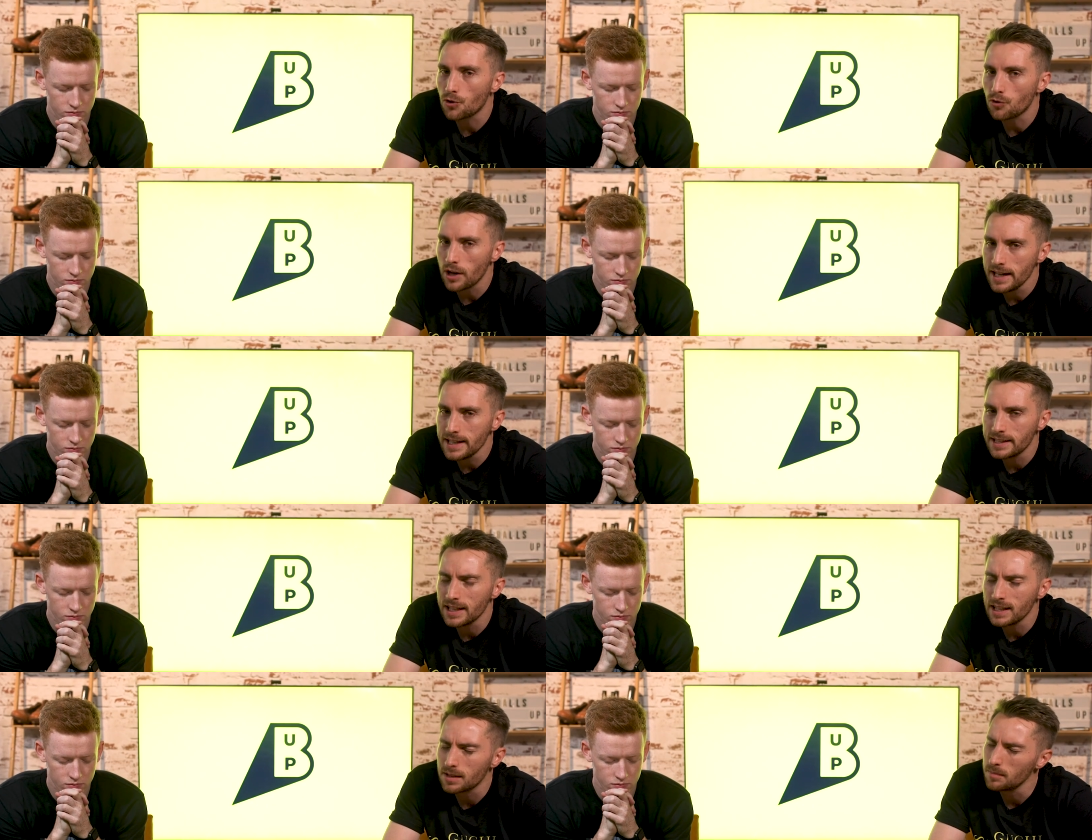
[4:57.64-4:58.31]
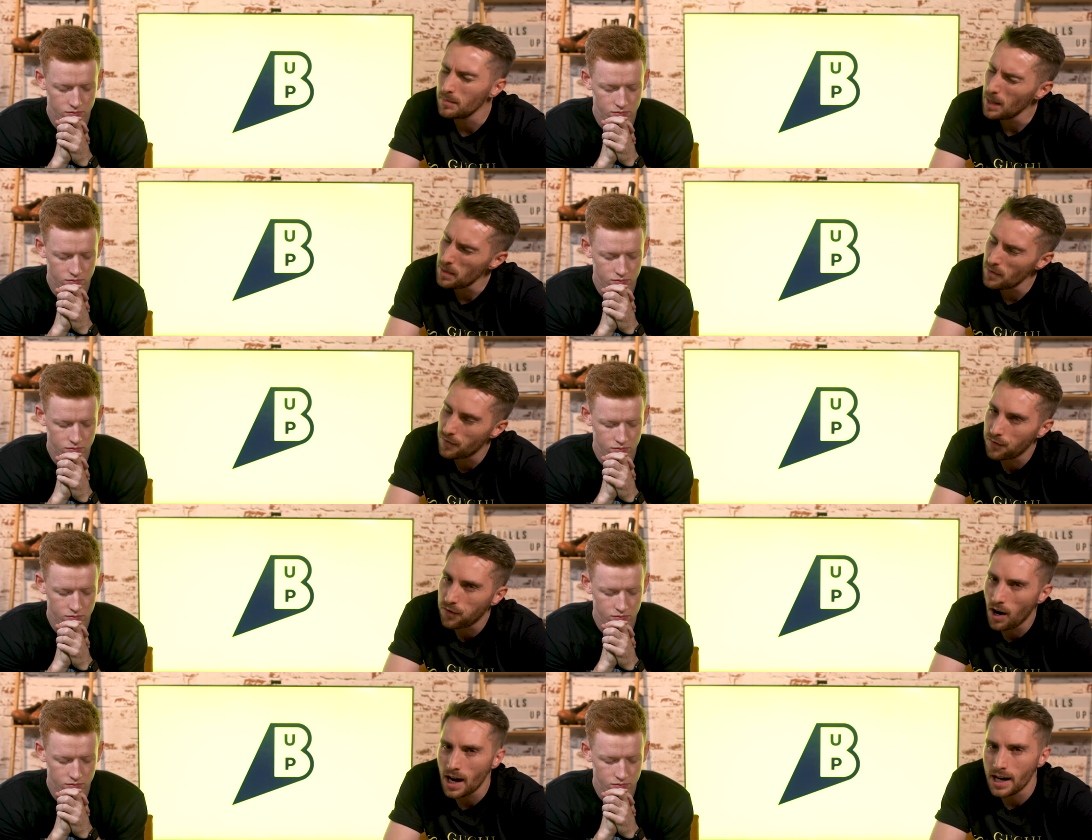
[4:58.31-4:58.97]
Speaker 1: greatest, maybe
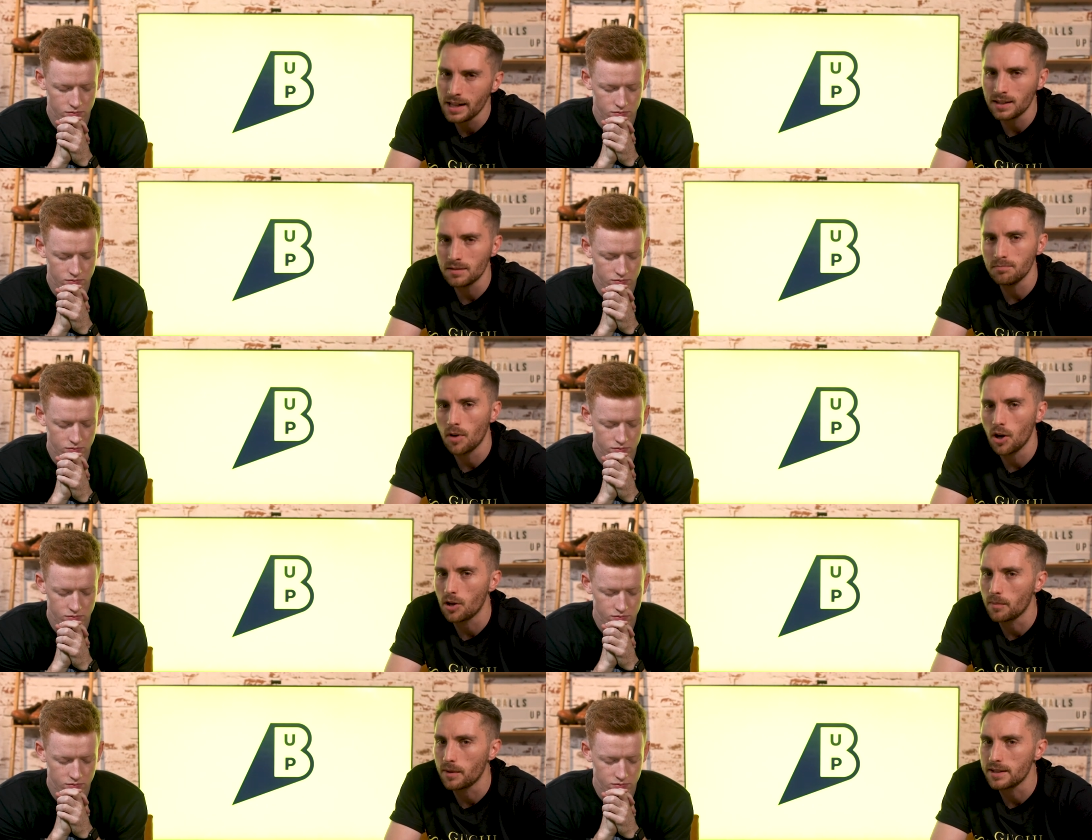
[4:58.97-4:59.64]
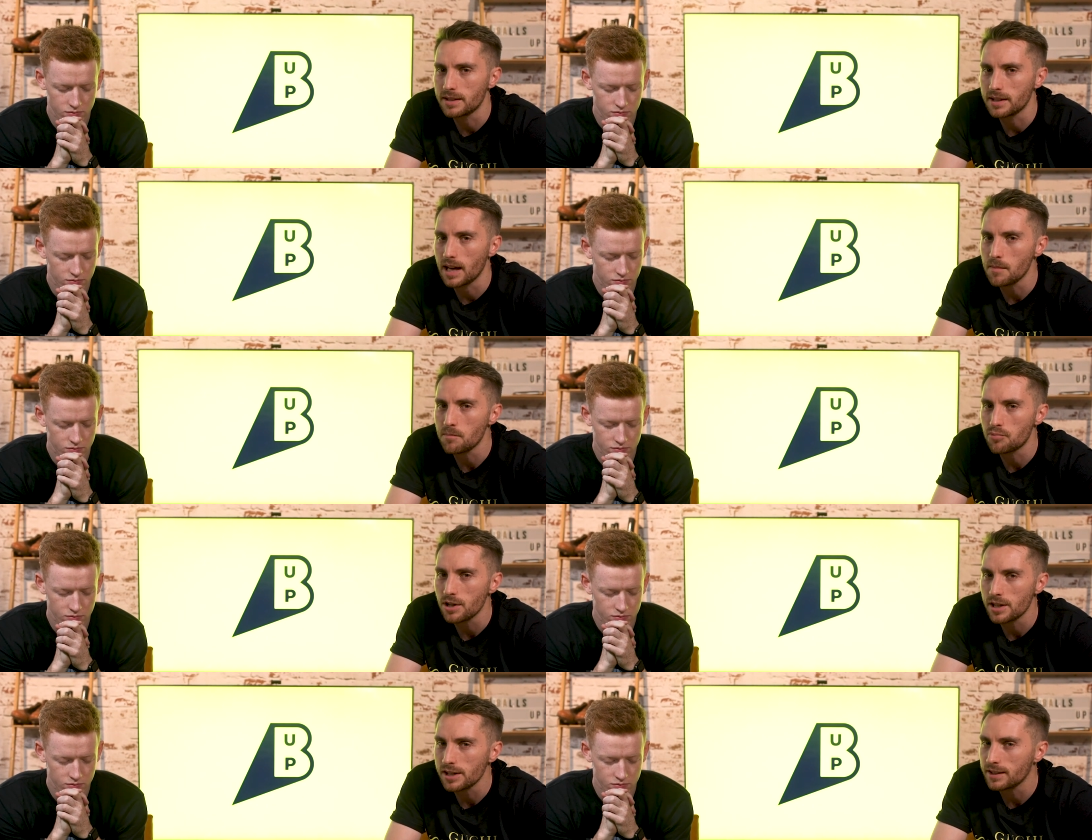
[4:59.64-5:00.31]
finest moments in
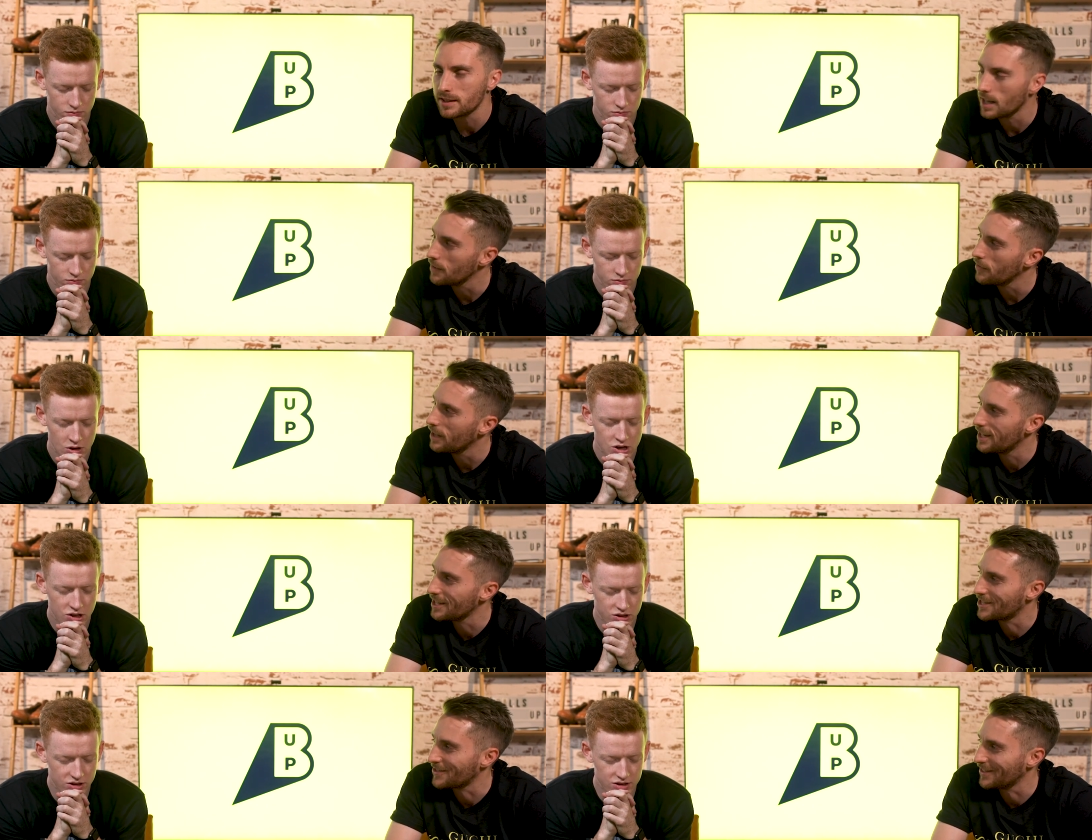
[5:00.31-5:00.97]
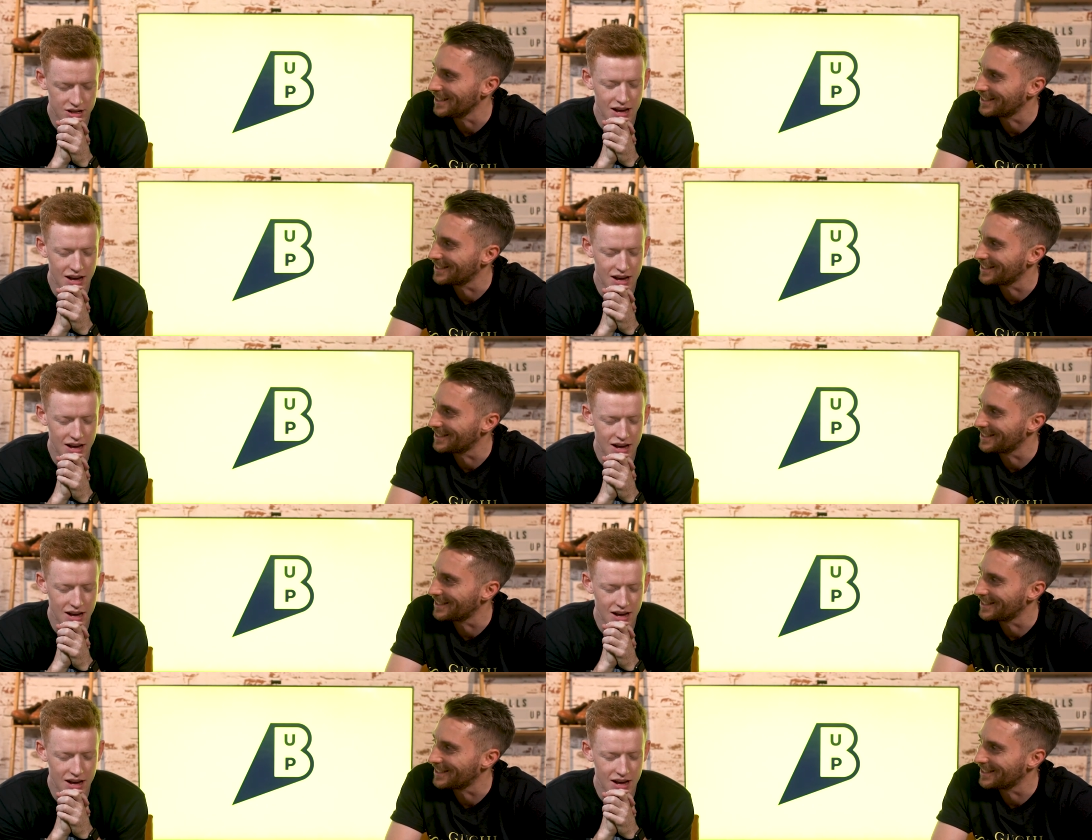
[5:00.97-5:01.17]
British TV history.